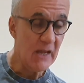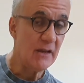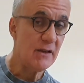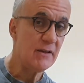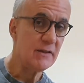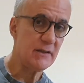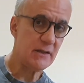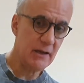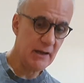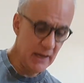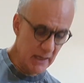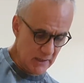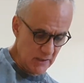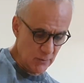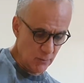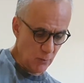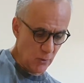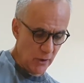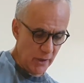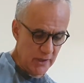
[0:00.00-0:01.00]
So
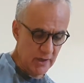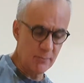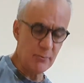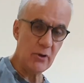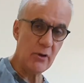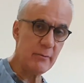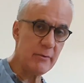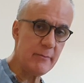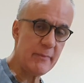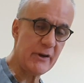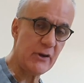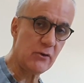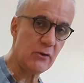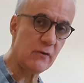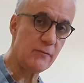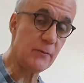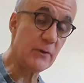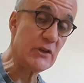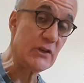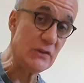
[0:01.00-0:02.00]
hence why you're probably better
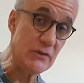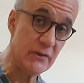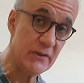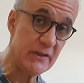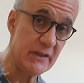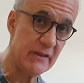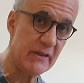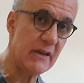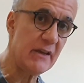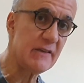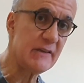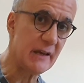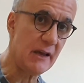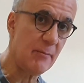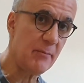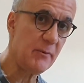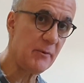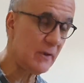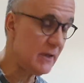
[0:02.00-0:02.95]
off when you do set these up,